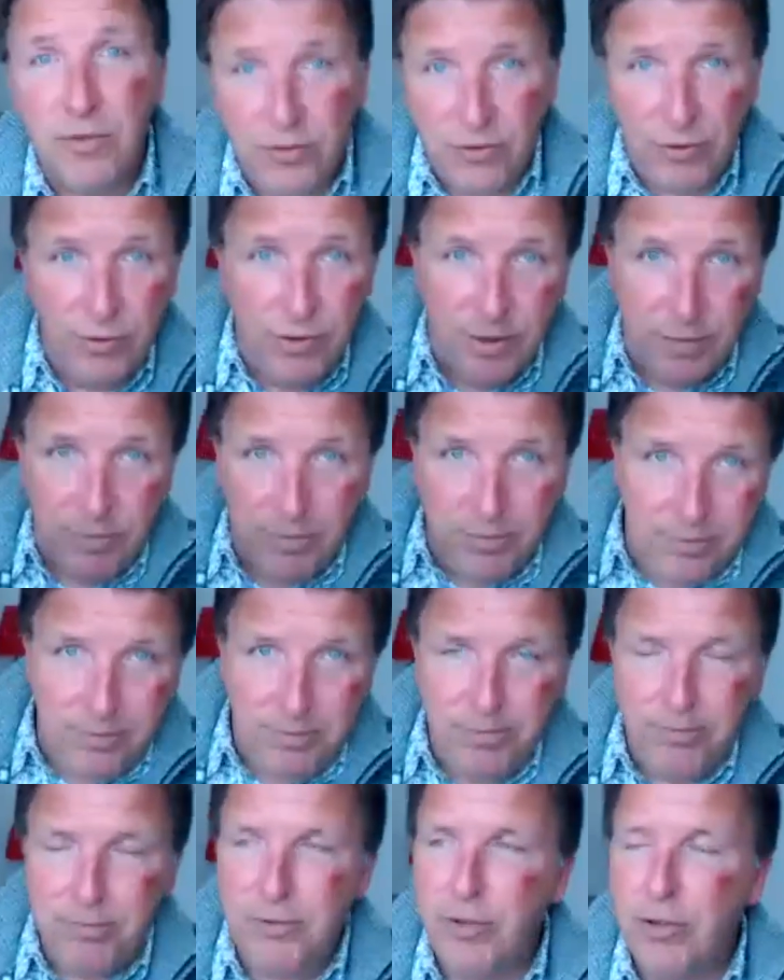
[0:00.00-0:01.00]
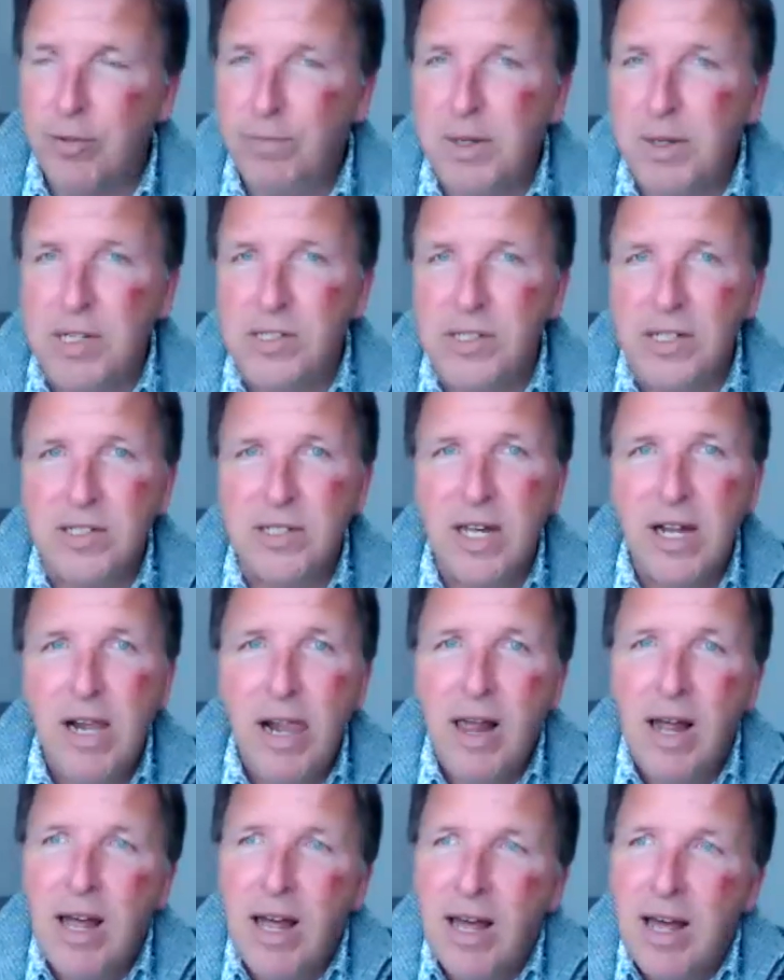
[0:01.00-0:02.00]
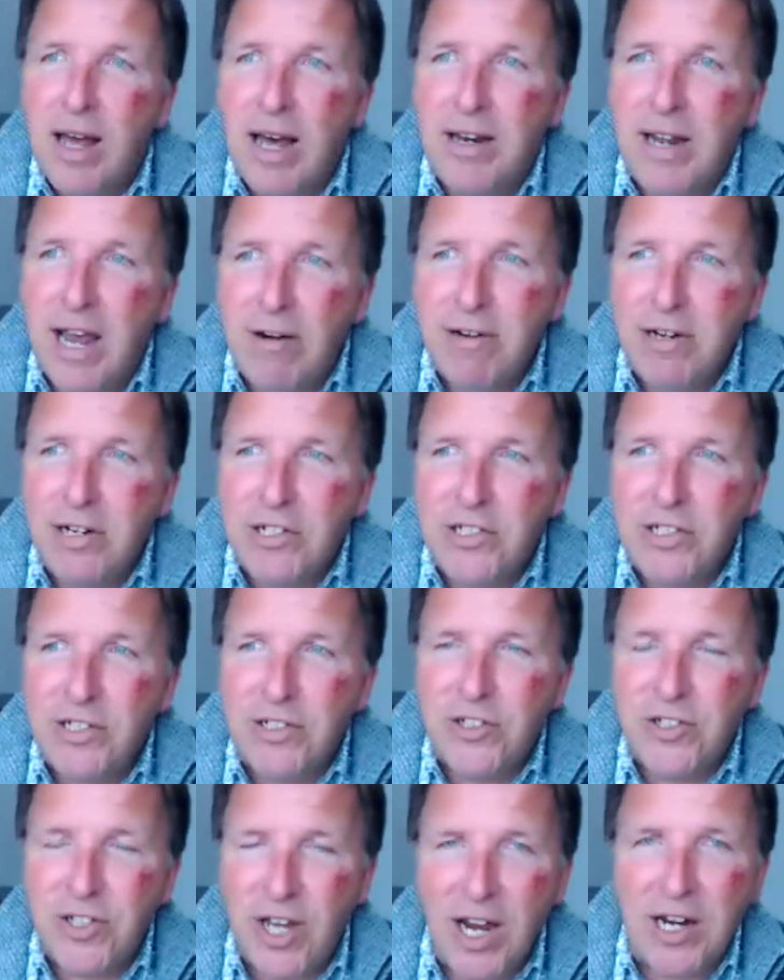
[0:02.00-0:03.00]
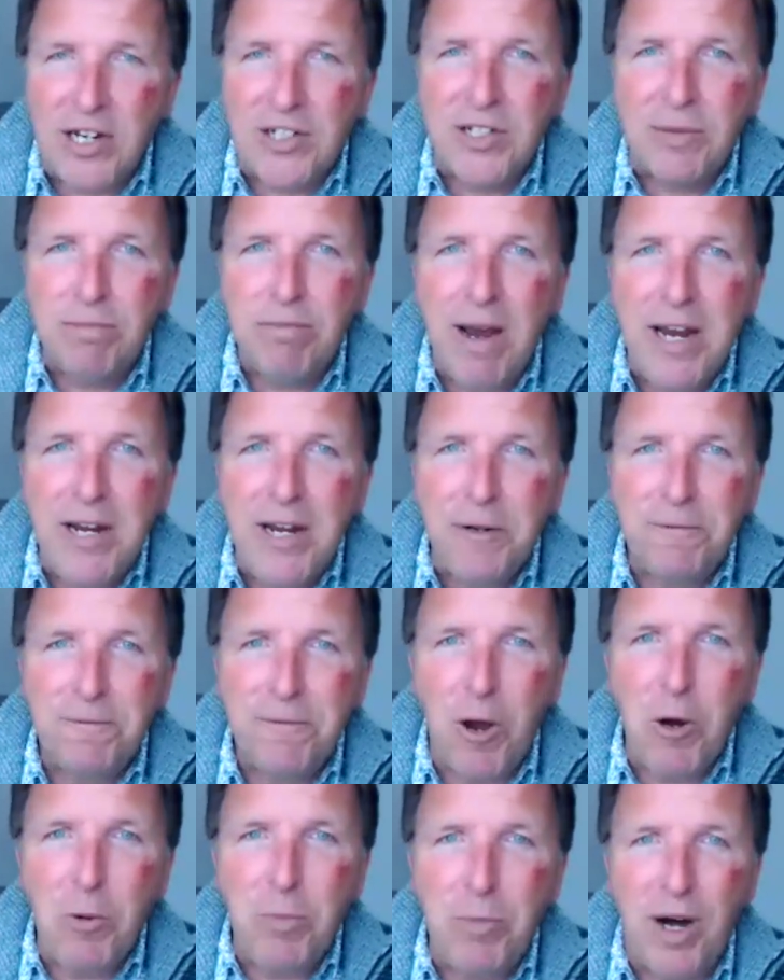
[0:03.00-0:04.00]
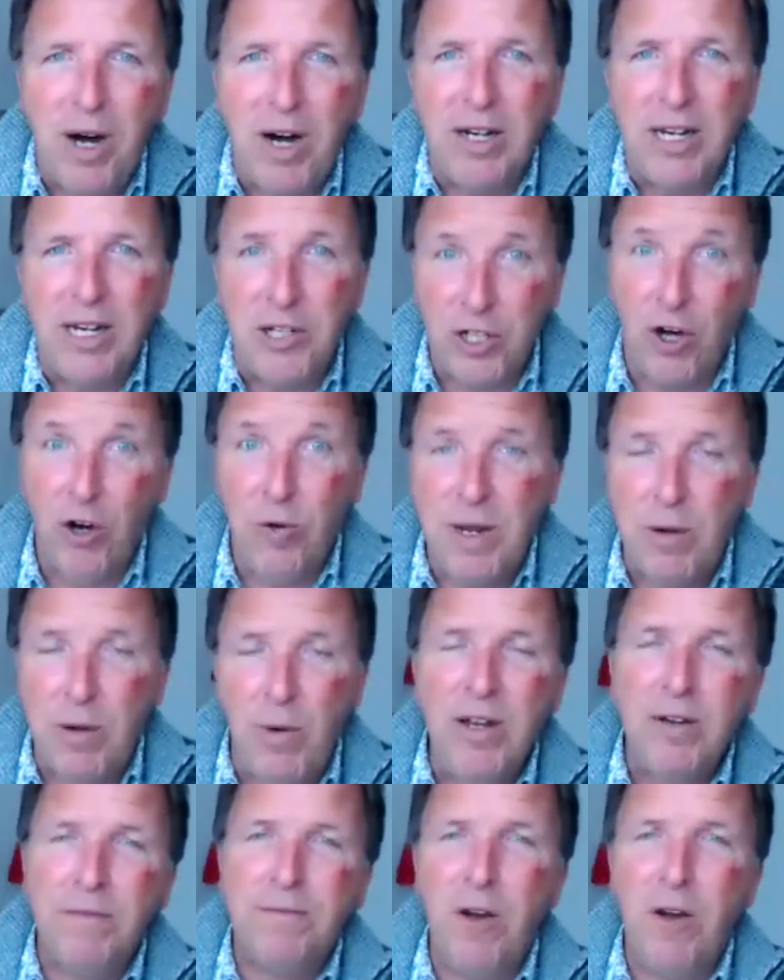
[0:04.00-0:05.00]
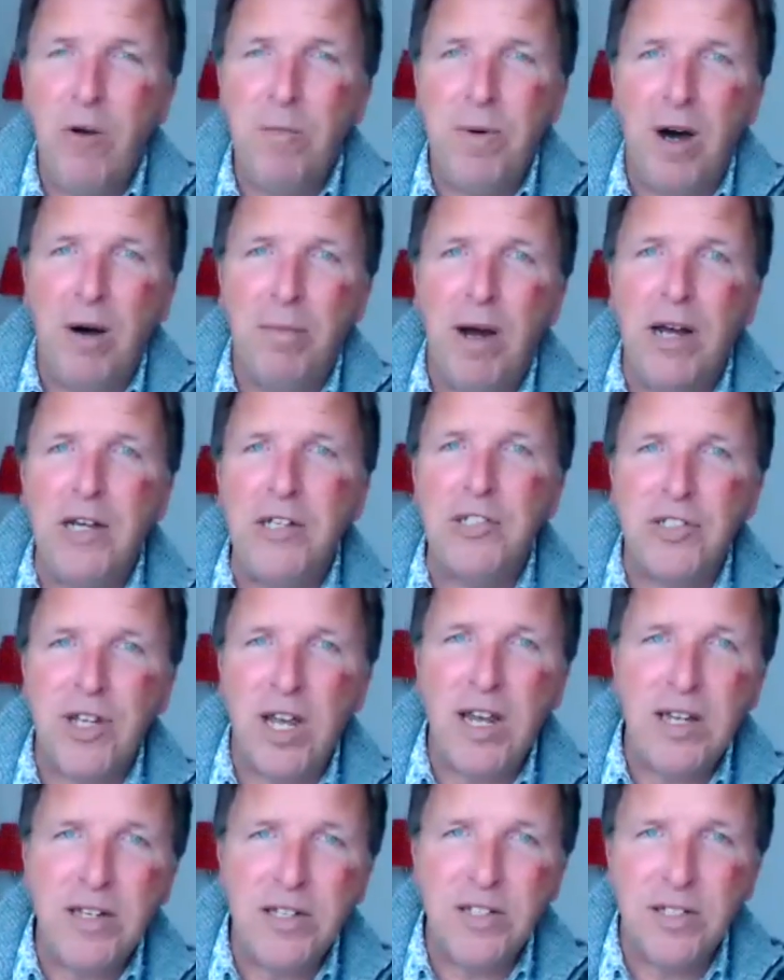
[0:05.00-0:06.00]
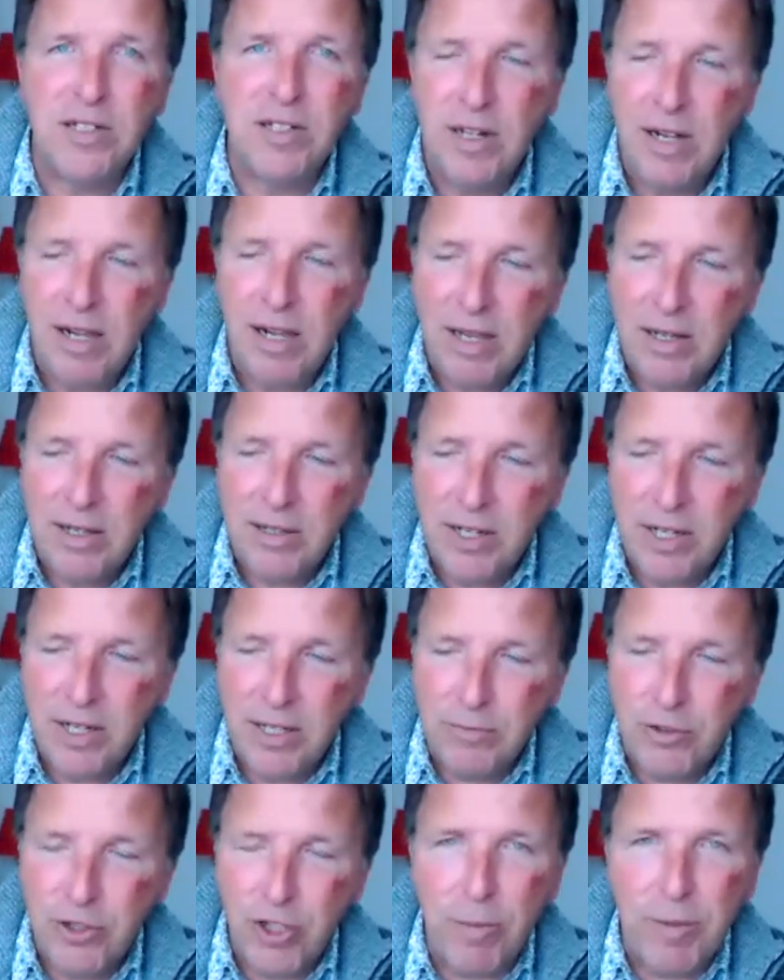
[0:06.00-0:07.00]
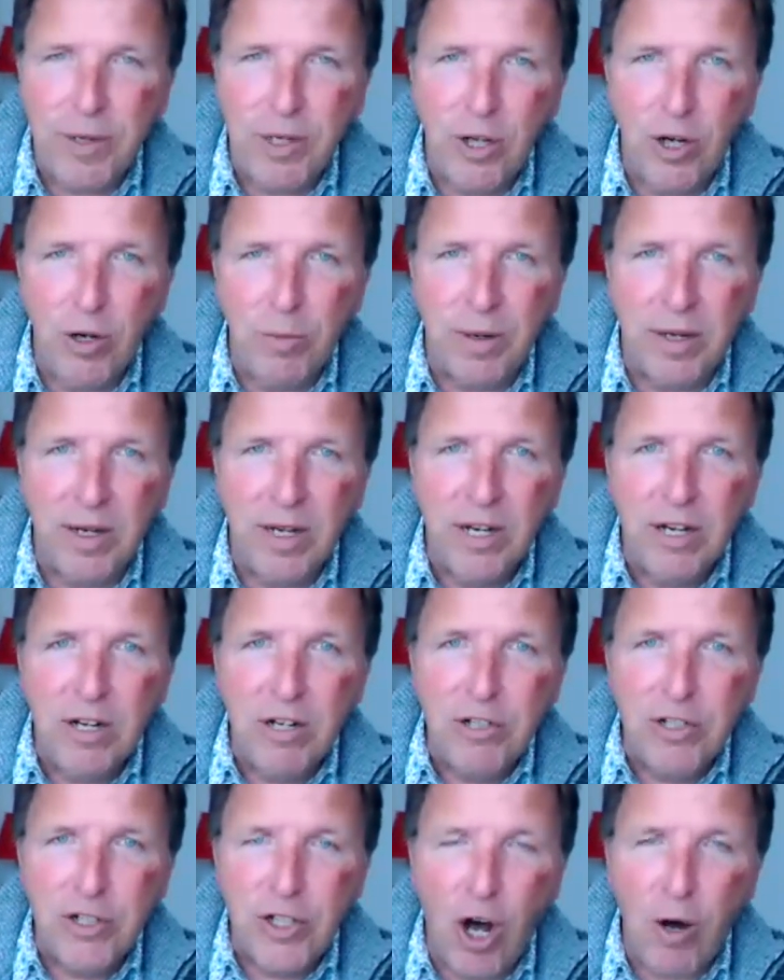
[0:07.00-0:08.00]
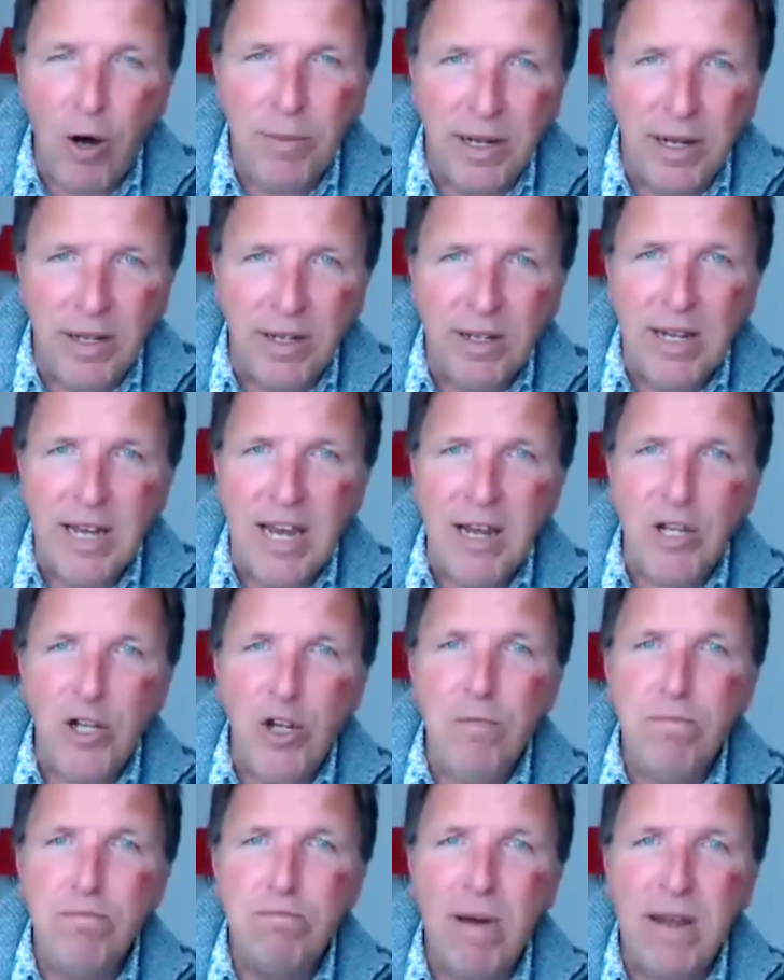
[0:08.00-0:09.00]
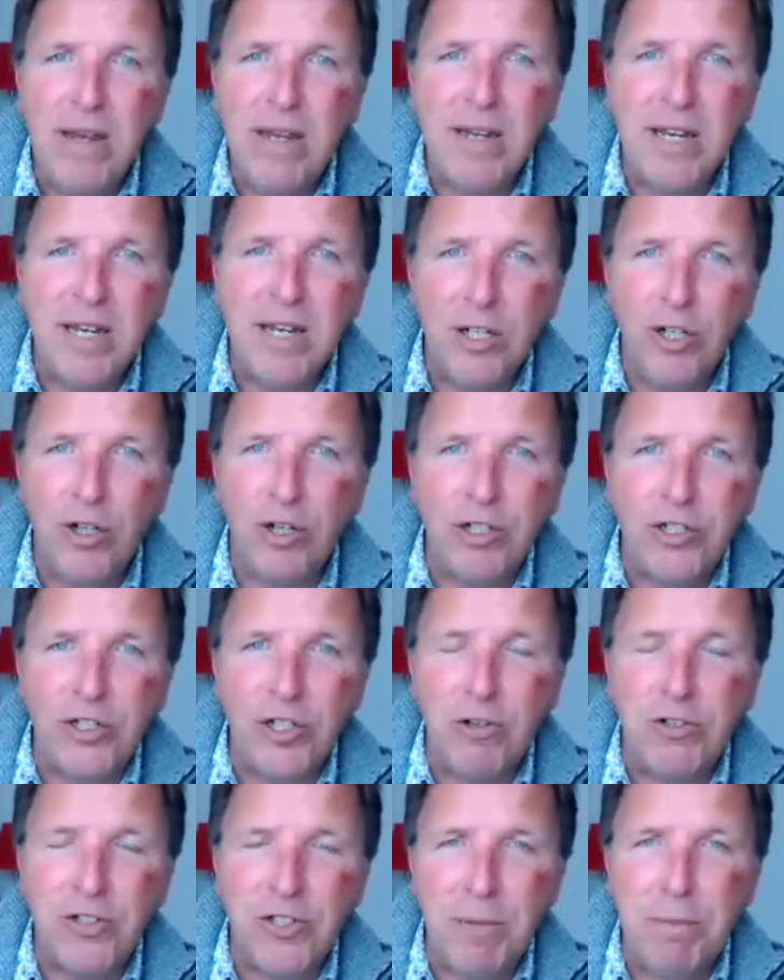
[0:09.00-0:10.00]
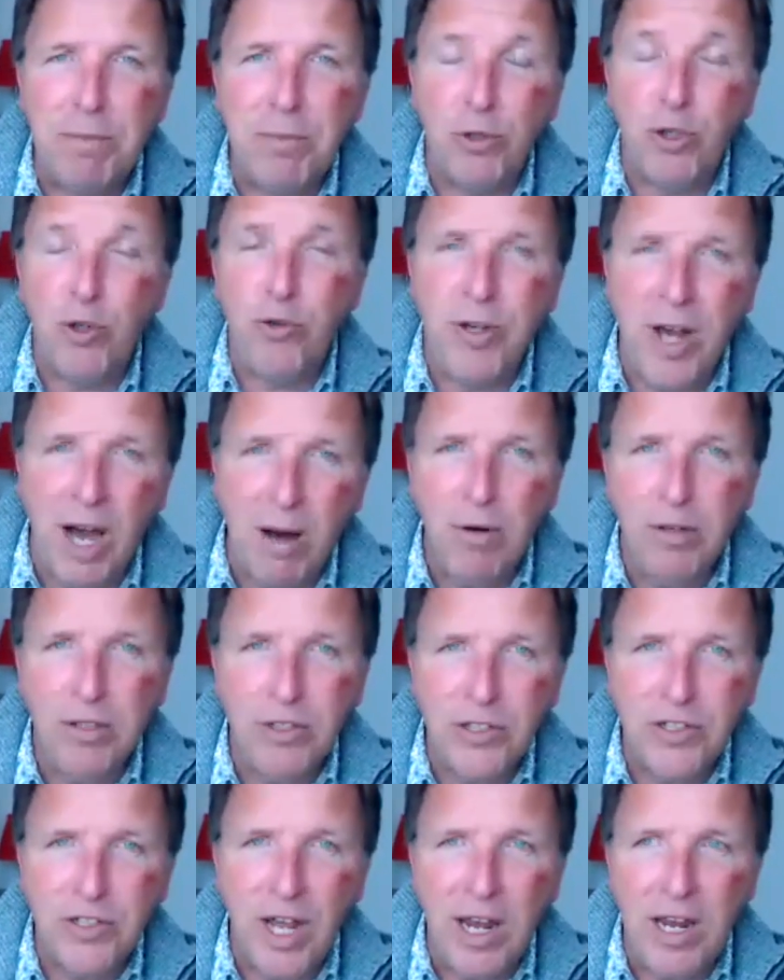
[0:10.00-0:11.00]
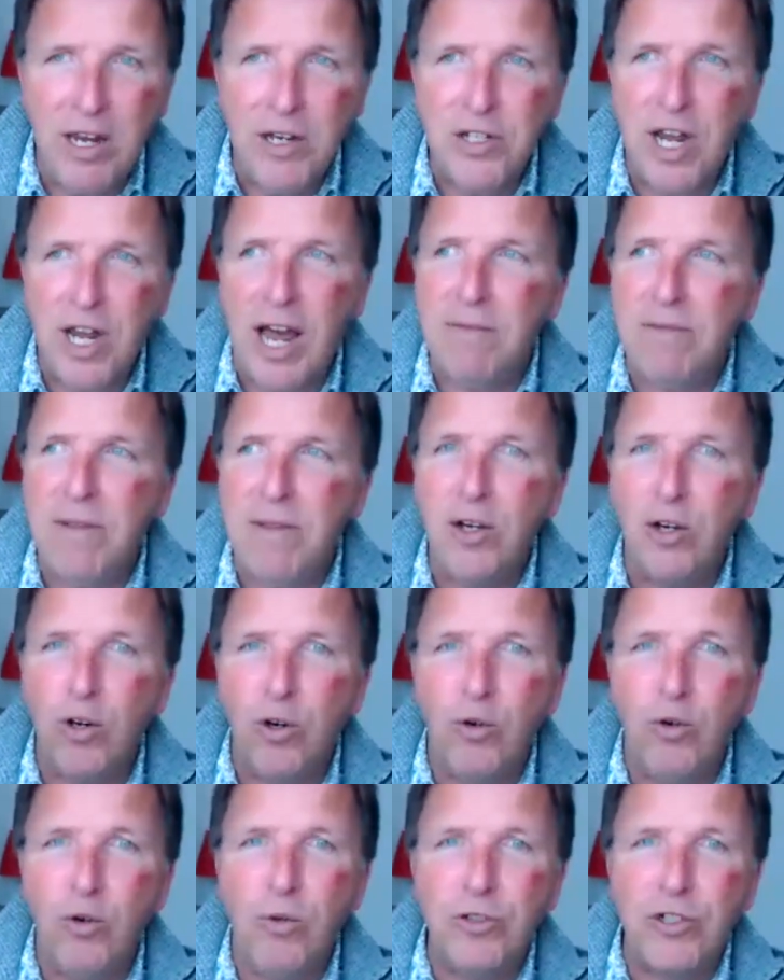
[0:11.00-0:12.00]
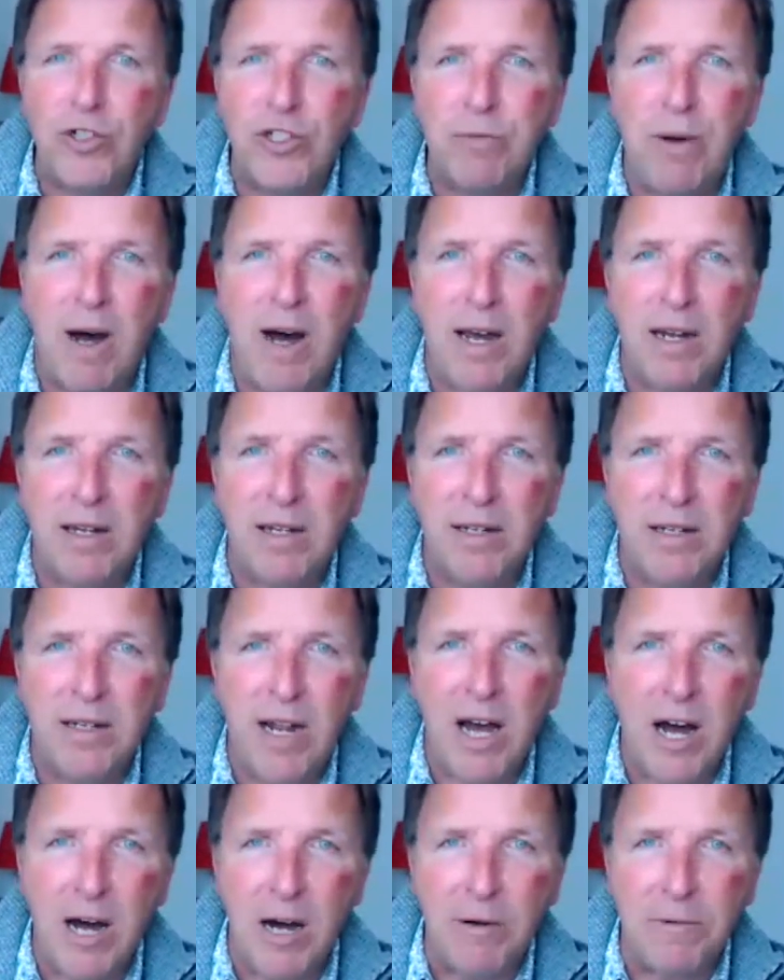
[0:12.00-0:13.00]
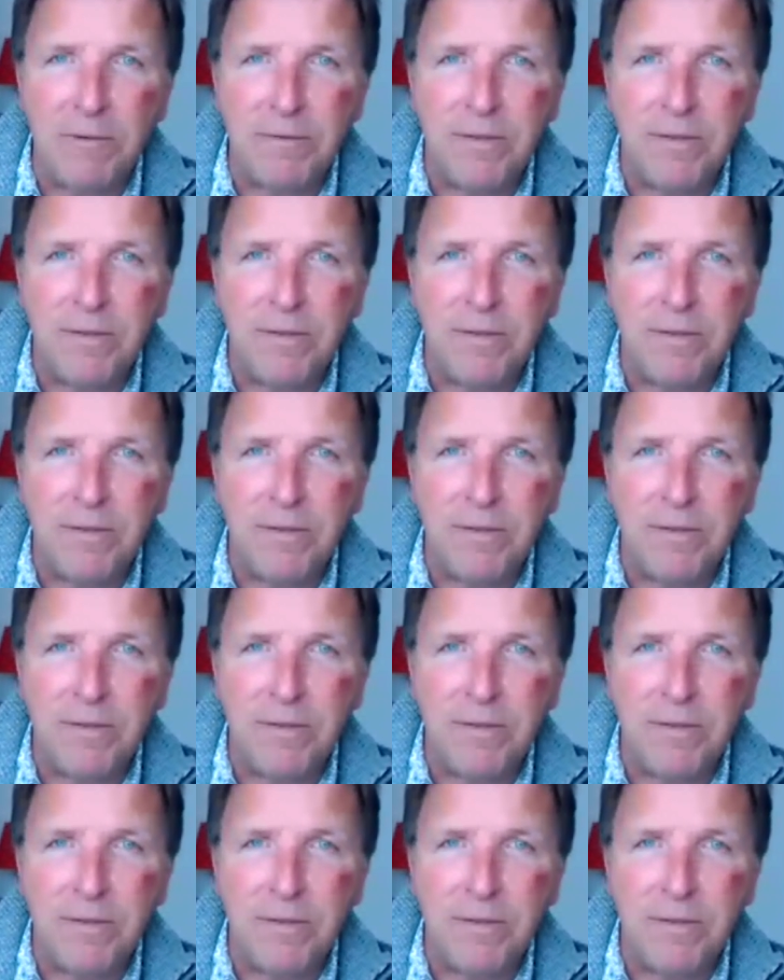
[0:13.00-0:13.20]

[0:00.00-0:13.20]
through the through the business, and Eric Sykes made a faux pas. He told me he made a faux pas by saying to um, Tommy Cooper. Tommy, you make it look so simple. You come on stage and they all smile and laugh.